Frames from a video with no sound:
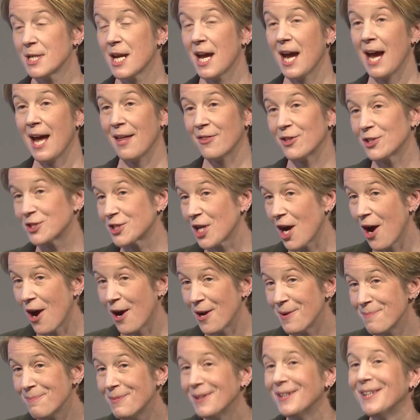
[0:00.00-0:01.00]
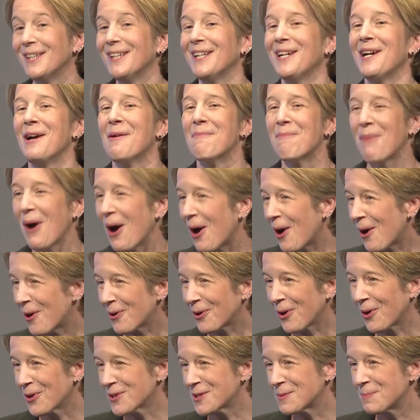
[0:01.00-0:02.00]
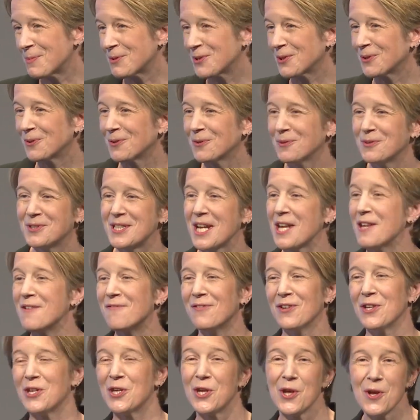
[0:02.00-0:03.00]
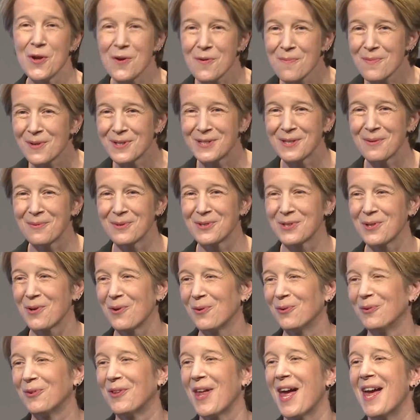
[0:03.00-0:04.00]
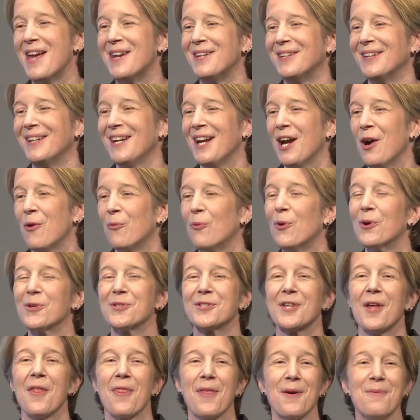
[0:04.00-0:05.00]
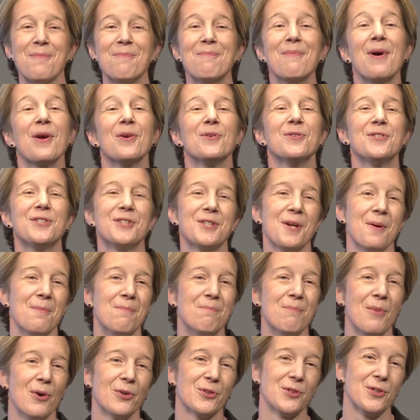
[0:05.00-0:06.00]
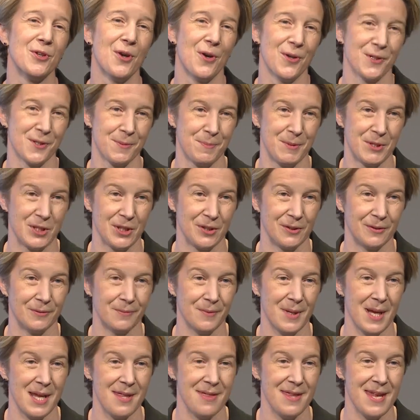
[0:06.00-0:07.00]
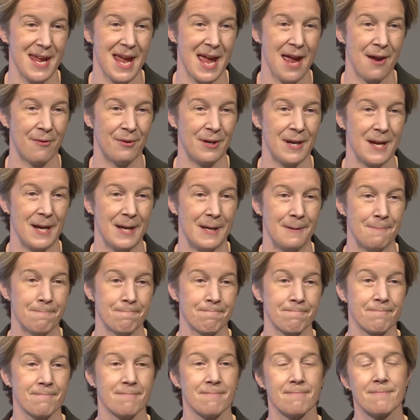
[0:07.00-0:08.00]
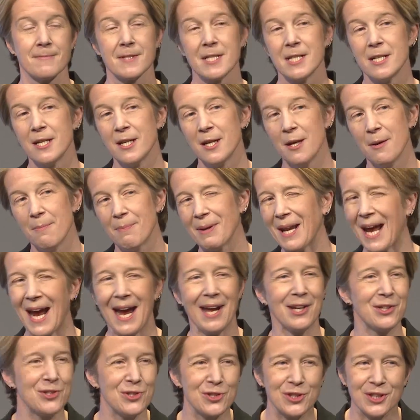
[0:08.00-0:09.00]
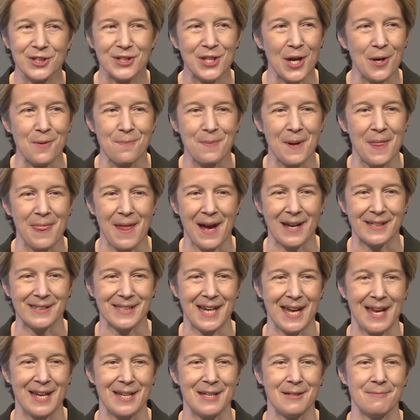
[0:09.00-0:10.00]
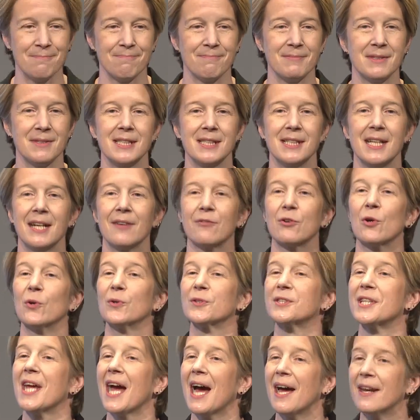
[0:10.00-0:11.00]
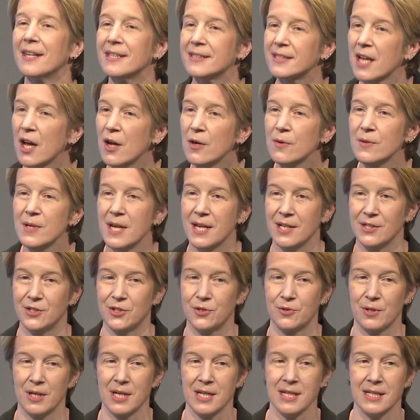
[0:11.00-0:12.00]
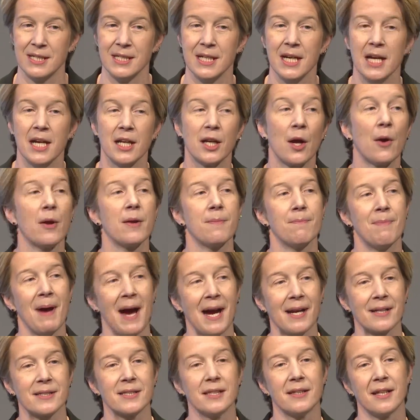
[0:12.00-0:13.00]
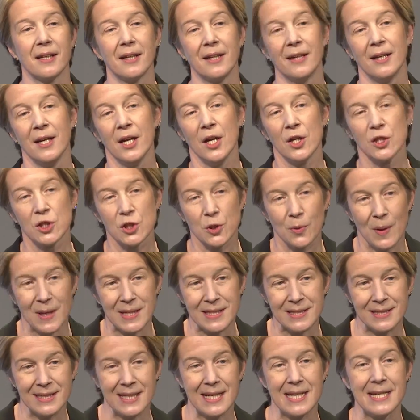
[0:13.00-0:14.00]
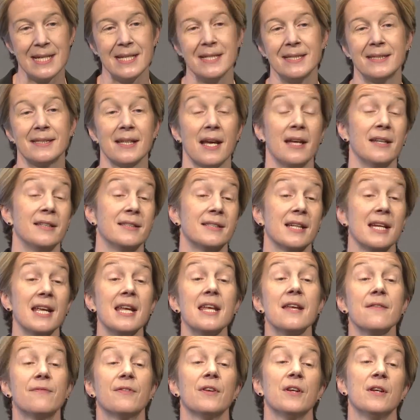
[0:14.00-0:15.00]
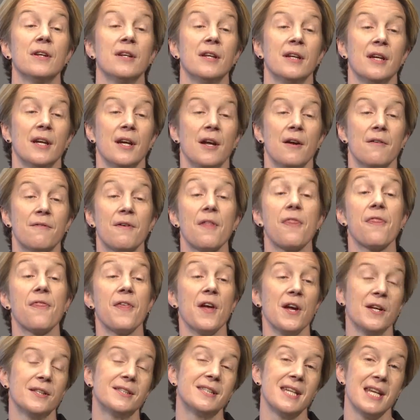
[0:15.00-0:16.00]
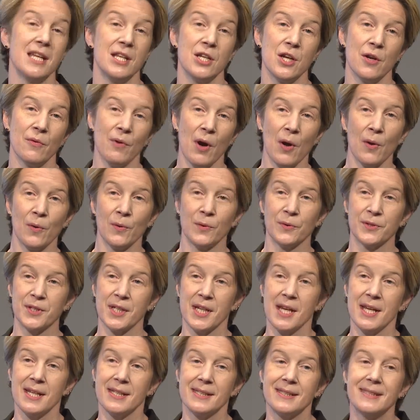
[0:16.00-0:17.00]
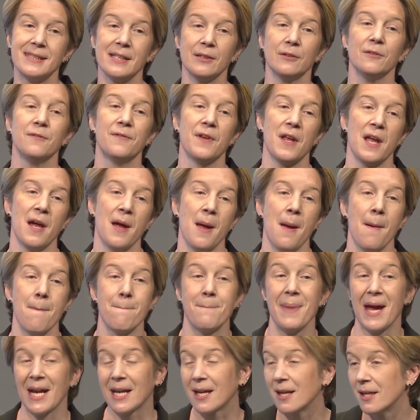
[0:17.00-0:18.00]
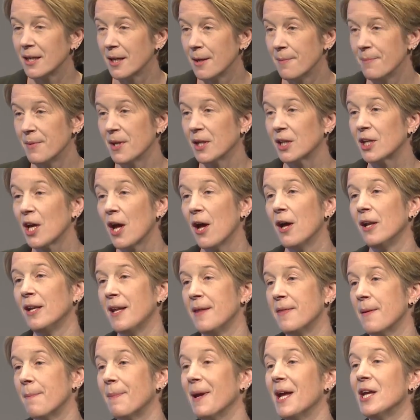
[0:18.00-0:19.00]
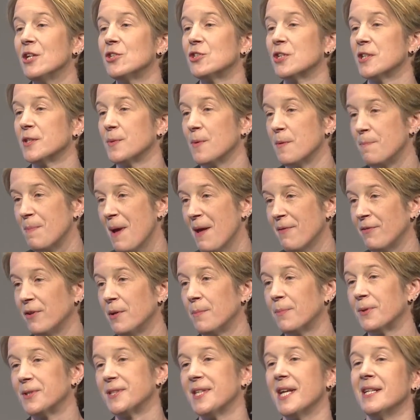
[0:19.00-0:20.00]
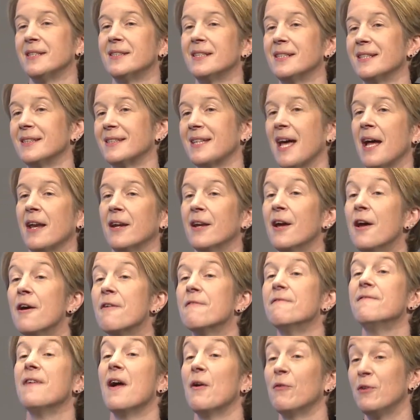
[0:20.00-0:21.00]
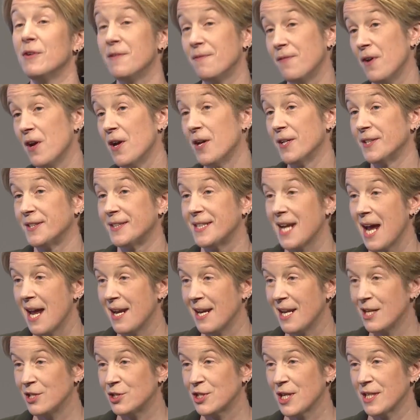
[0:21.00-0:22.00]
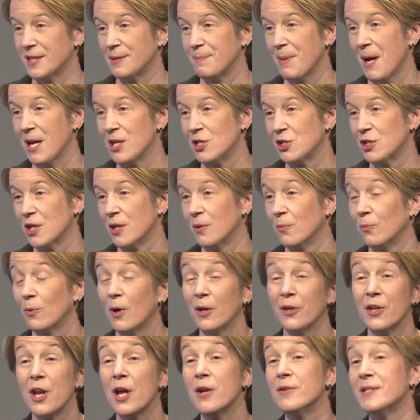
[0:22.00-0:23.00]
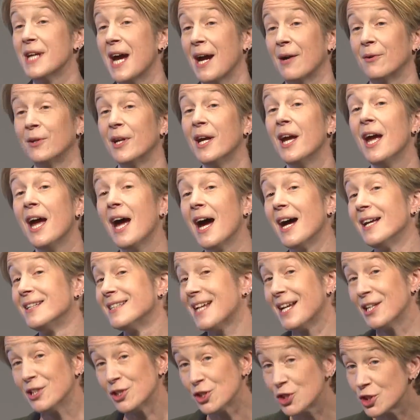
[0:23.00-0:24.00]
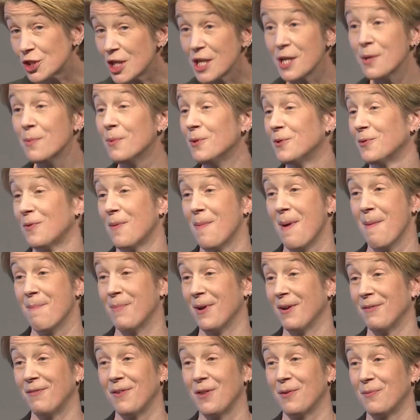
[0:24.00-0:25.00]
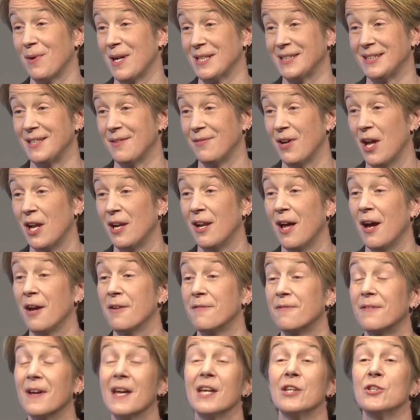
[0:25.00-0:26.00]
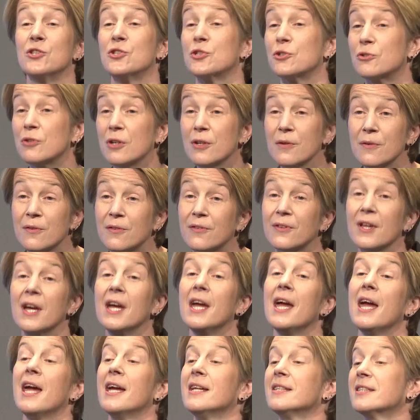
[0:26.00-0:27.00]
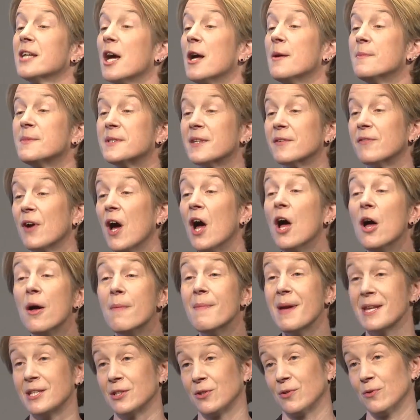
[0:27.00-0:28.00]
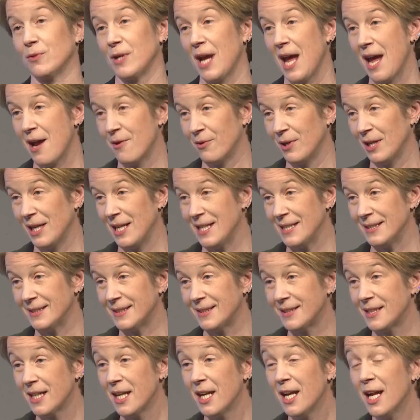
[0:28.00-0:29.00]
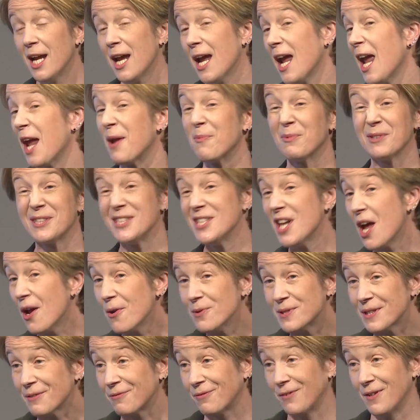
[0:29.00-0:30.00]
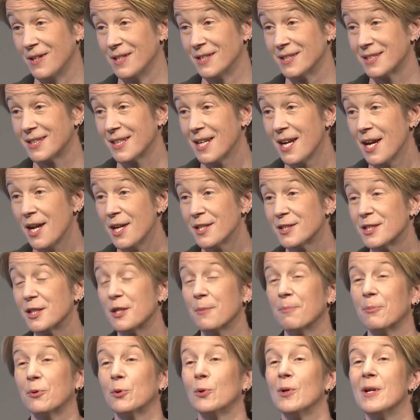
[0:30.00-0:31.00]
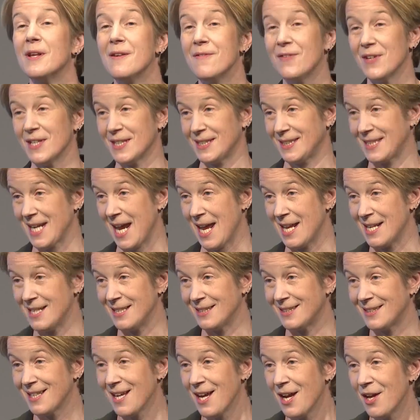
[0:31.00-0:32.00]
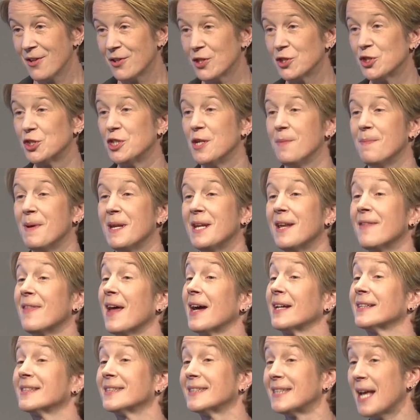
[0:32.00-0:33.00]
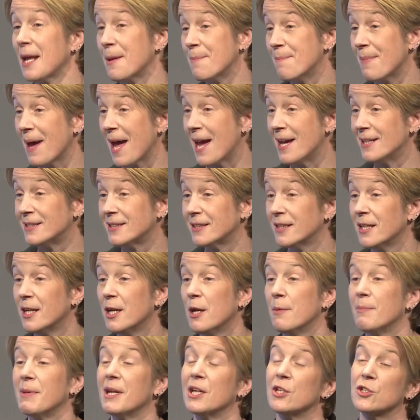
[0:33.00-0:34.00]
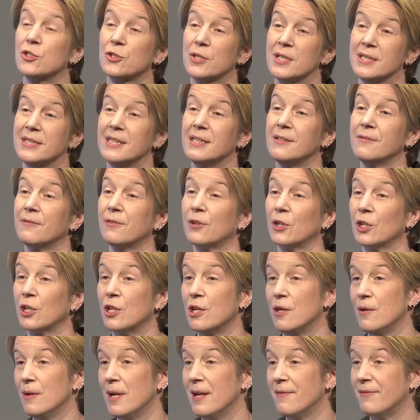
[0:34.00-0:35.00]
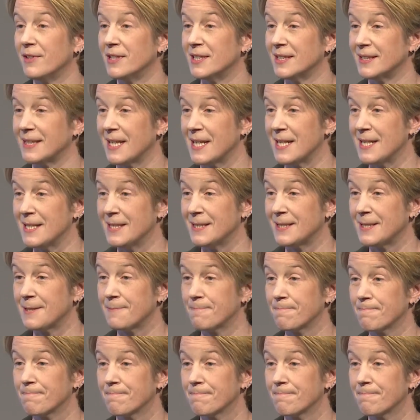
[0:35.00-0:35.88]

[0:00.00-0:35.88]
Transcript: At the time, Park Hospital, Davy Hume, as it was called then, was the most modern hospital in the area. But it hadn't just opened that day. Of course, it had its own history, going back to the 20s, and even for 13-year-old Sylvia Beckenham, the girl in the pictures with Bevan, presented as that very first NHS patient. Well, no doubt a day she would remember for the rest of her life. In truth, in terms of her medical care at least, it was no different to the previous days that she'd been in that same bed being treated for acute liver disease.